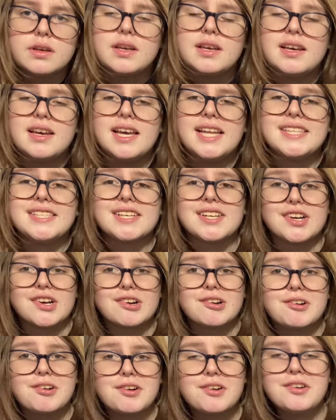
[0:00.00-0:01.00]
it's gonna
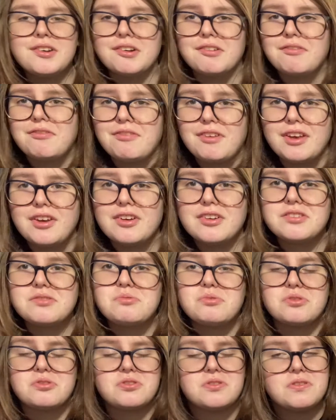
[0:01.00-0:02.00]
hurt your fingers
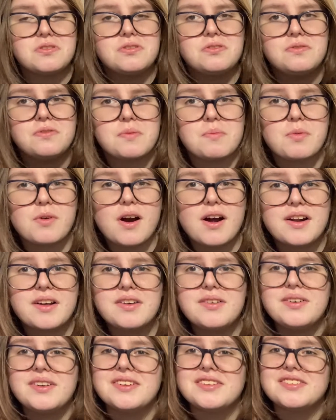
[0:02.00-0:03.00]
when you're trying to do
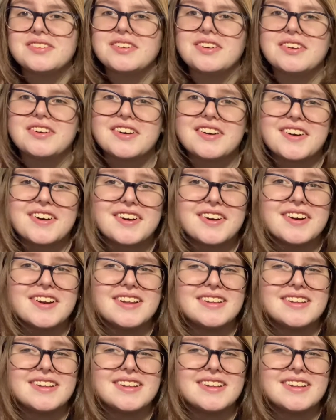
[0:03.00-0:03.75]
vibrato, and it's gonna hurt.